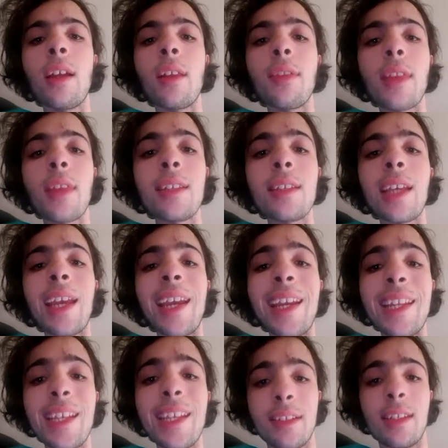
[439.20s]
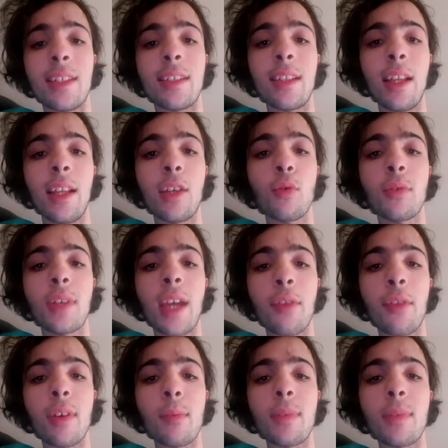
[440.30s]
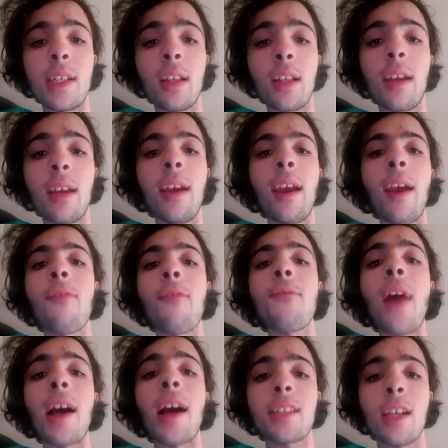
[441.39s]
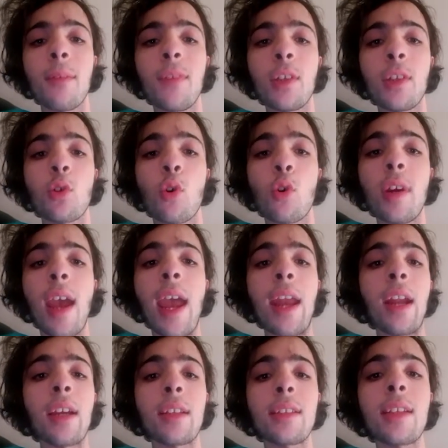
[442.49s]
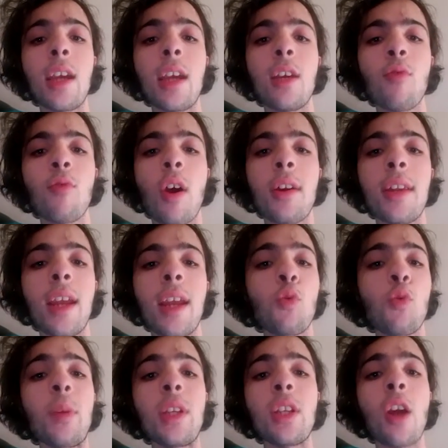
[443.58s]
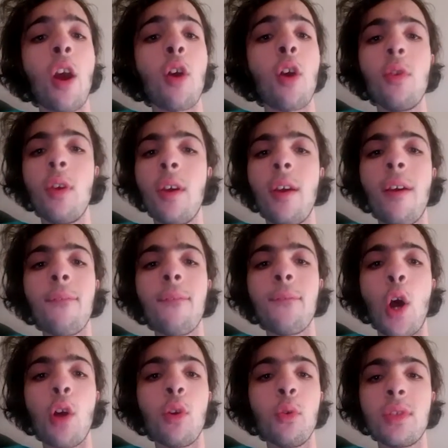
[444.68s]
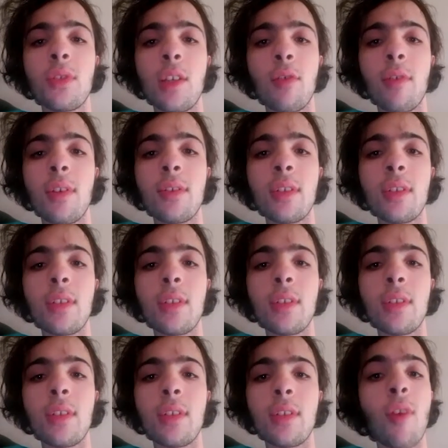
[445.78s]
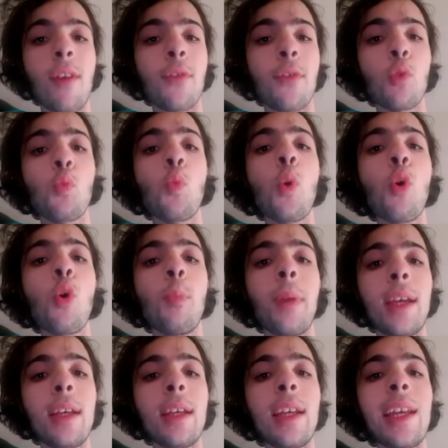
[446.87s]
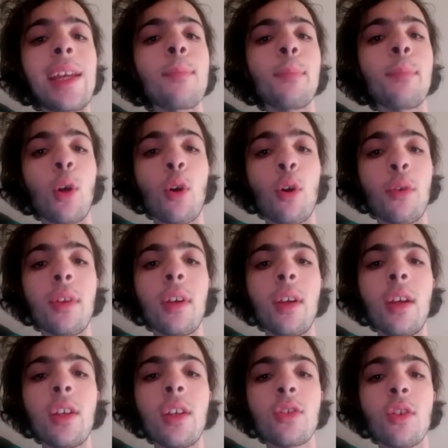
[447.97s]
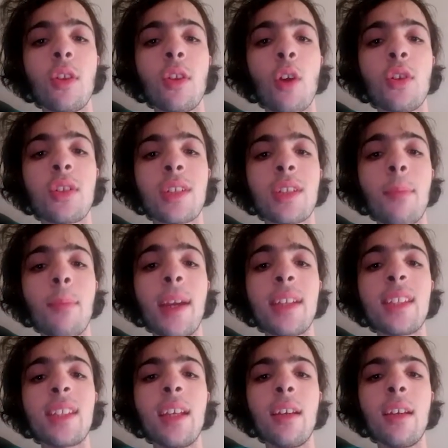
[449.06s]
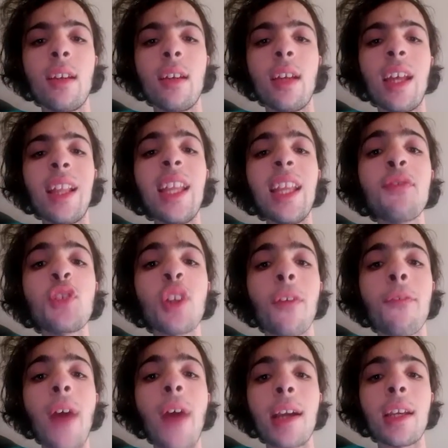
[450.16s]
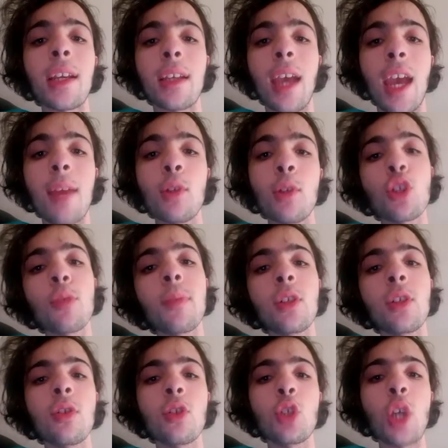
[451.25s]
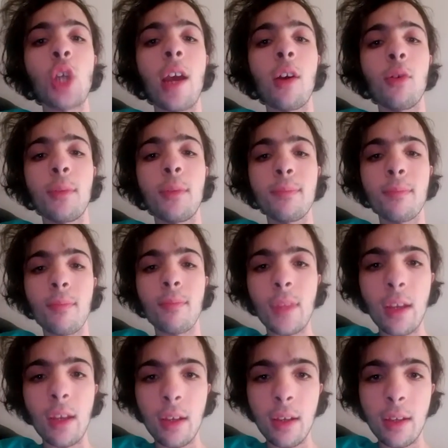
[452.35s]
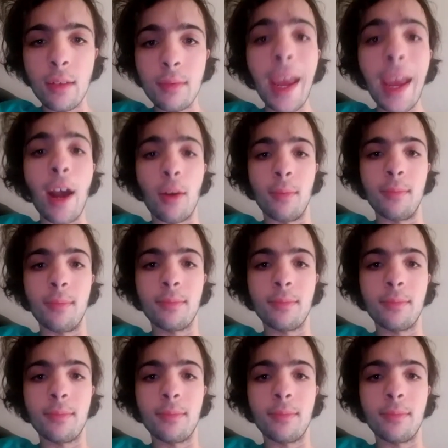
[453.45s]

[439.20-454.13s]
These idiots at this illegal gathering in particular have fucked up Victoria, and I can tell you right now there will be no final series in Victoria. The grand final will be in Perth. So to those scumbags, lift your game and should be jailed. Now,